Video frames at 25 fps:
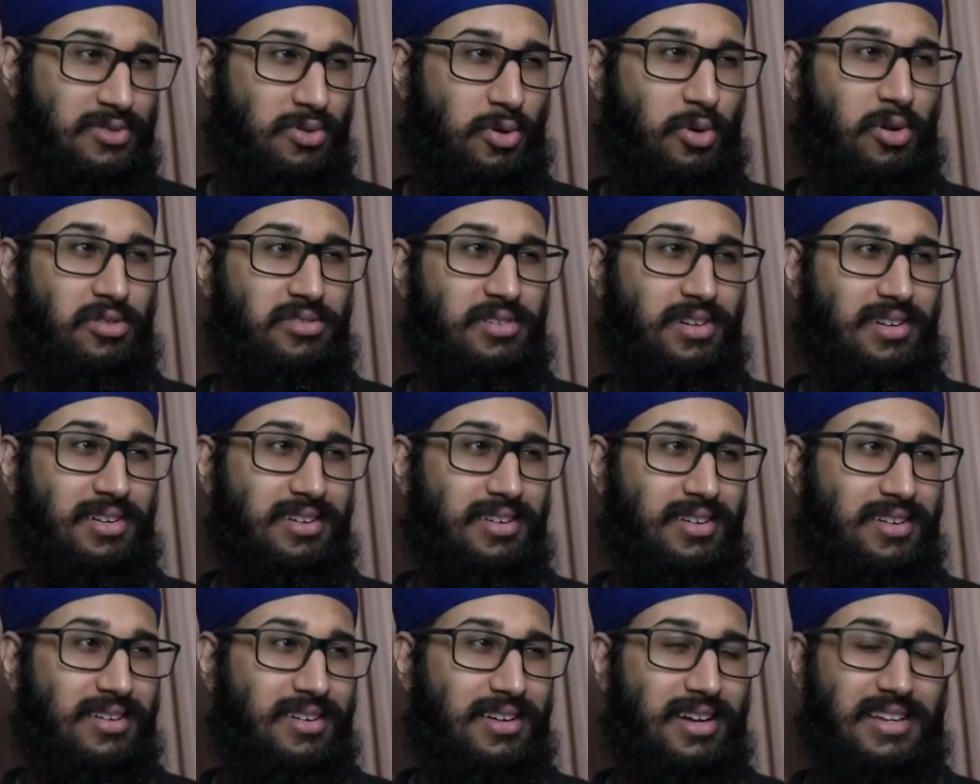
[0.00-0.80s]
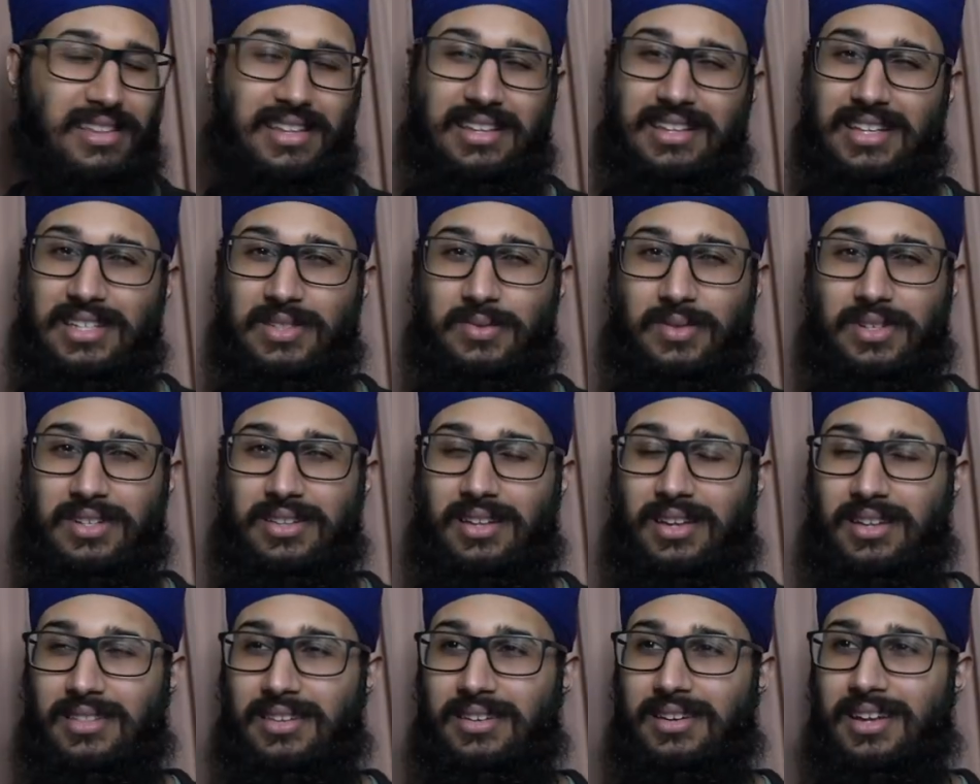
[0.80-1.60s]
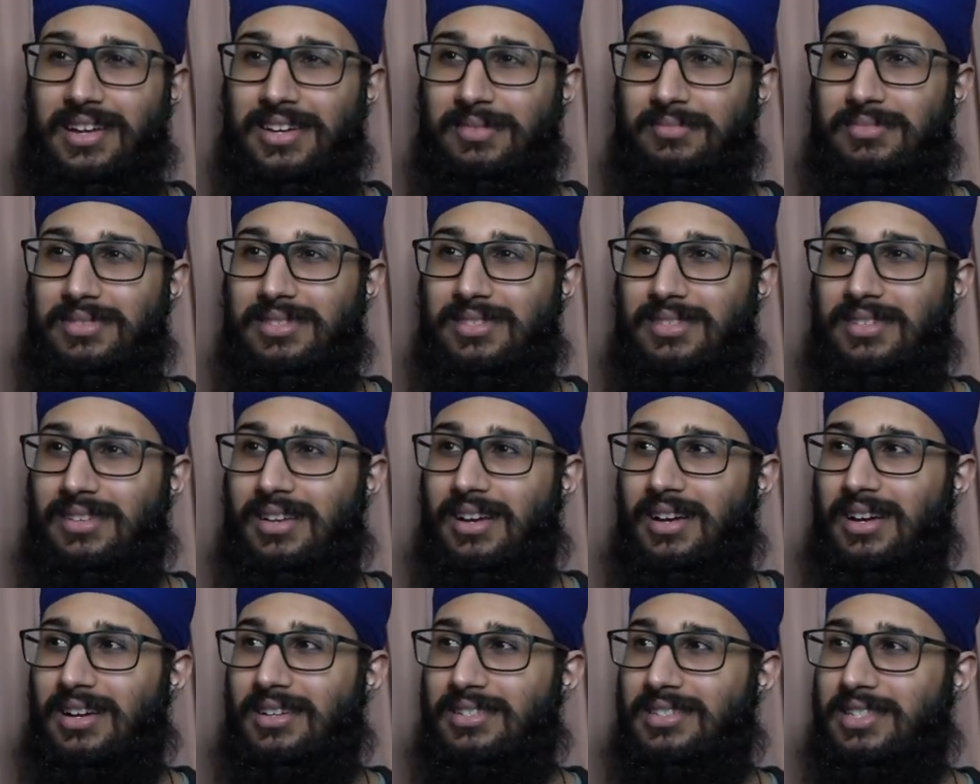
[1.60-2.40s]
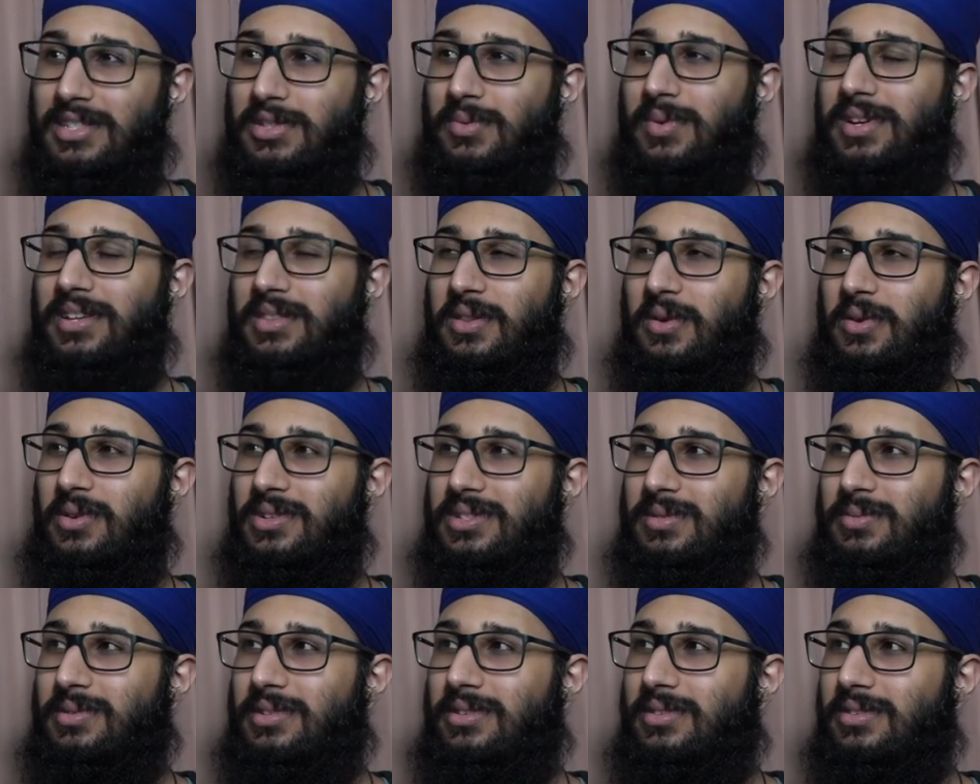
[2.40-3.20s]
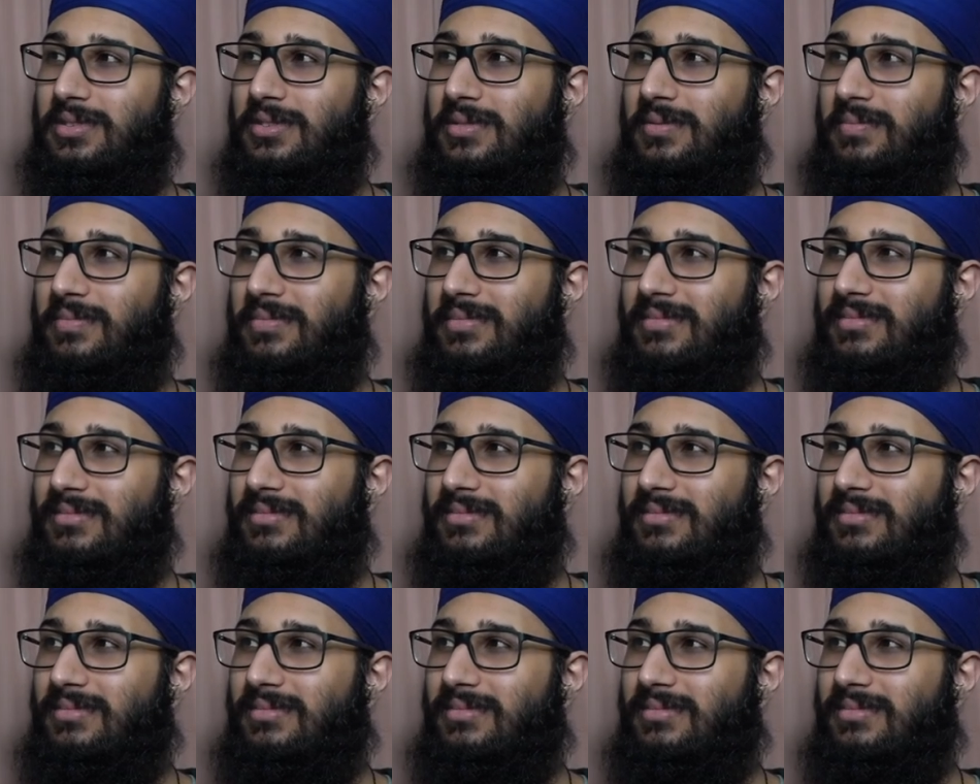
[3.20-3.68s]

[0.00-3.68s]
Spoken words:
Tora? I think that's one of the other names. She's the one at the hospital...